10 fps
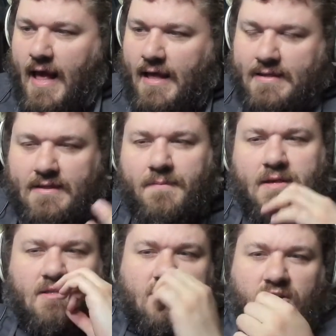
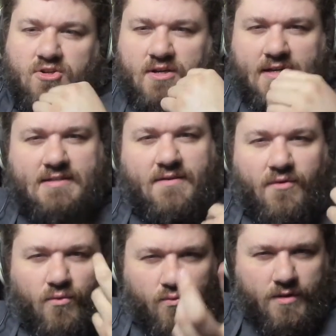something Star Trek has never
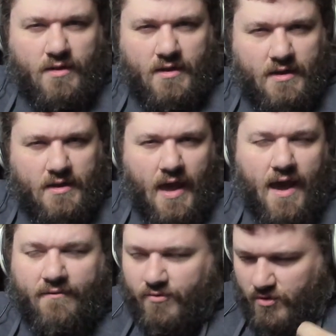really
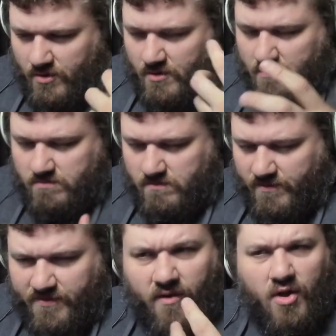ever
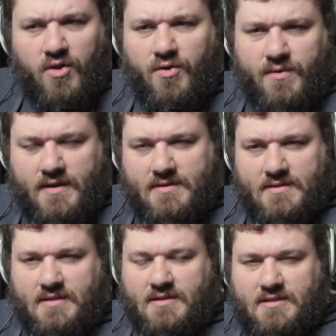followed is
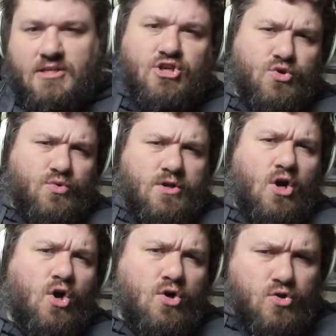the securing
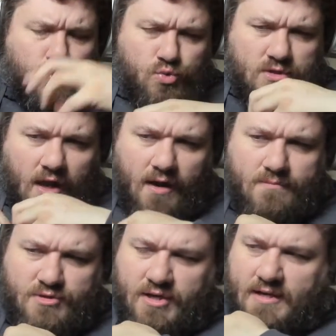all loose
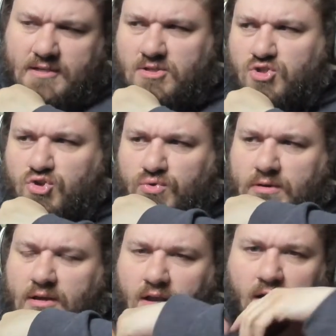objects
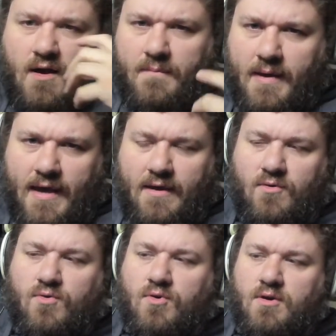during combat
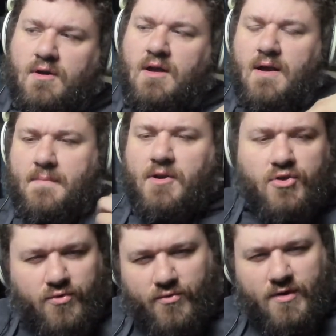or
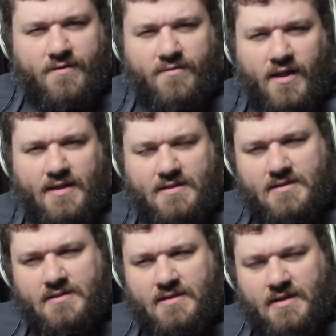maneuvering
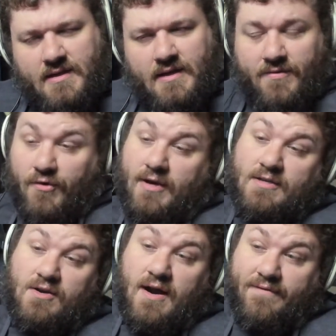flights. Their
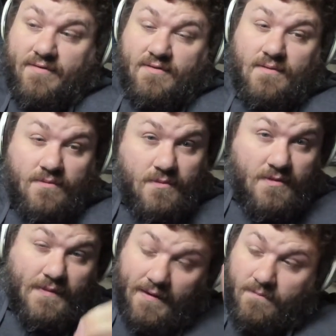anti-grav systems must
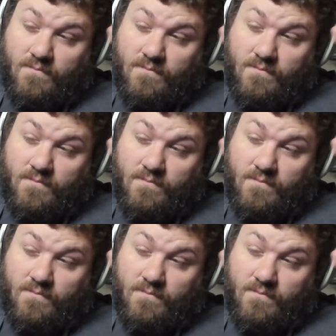be